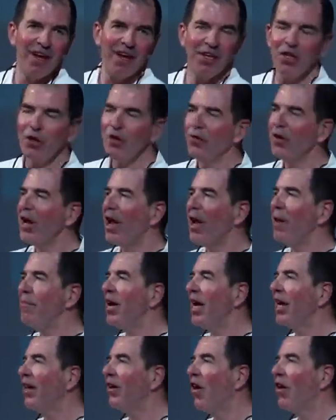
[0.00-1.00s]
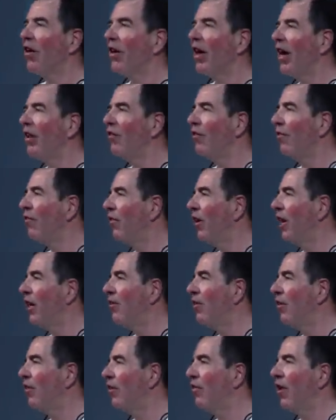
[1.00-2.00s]
And you and I make all kinds of
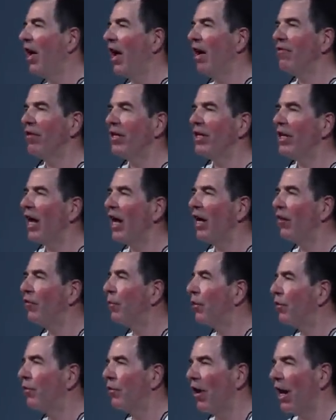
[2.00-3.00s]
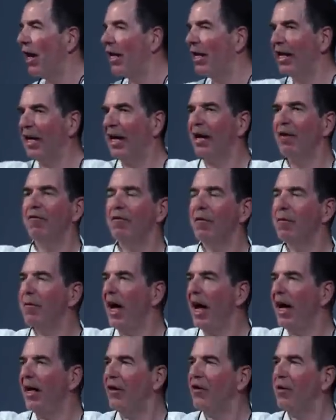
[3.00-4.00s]
changes every day as we're trying to get from
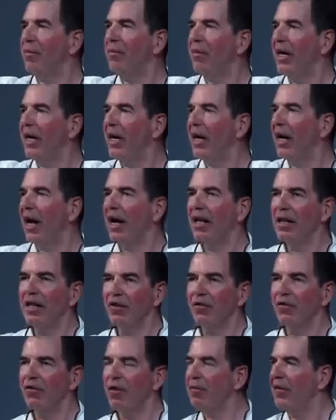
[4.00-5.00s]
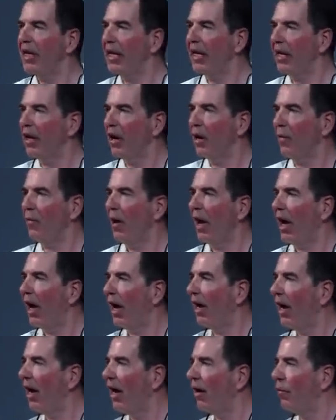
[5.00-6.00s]
A to B, and there's something in our
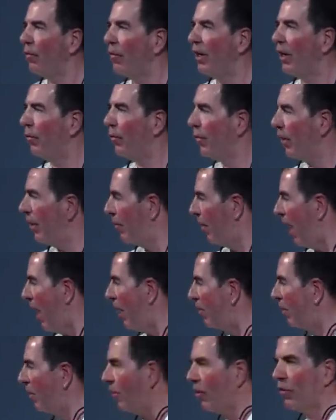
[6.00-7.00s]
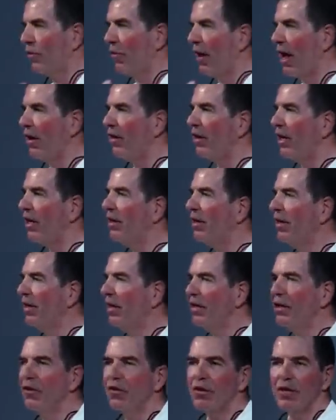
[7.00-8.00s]
way, and we reroute and go around it
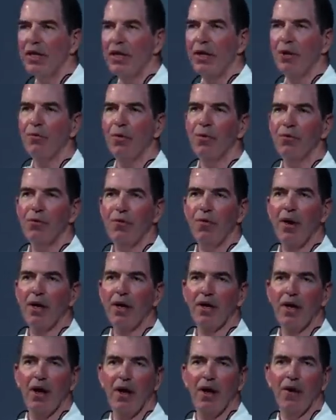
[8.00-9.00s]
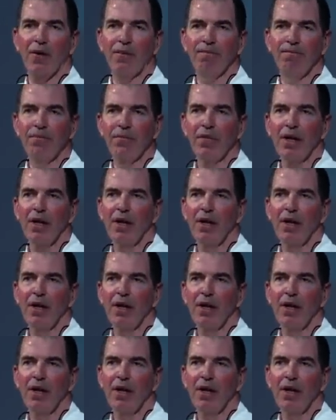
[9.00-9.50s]
in order to get where we want to go.